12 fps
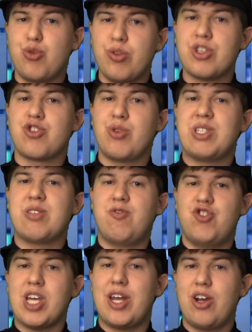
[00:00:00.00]
the streets of
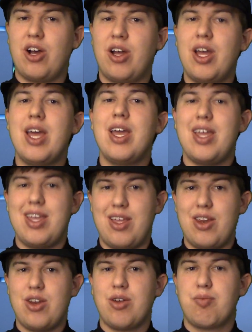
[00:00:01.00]
Jedha
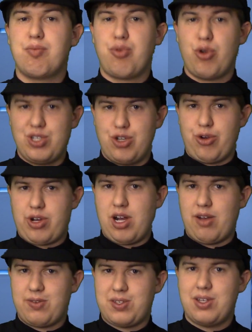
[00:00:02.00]
in prisoner
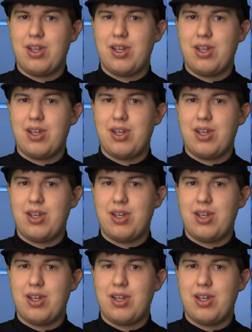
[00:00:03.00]
cuffs.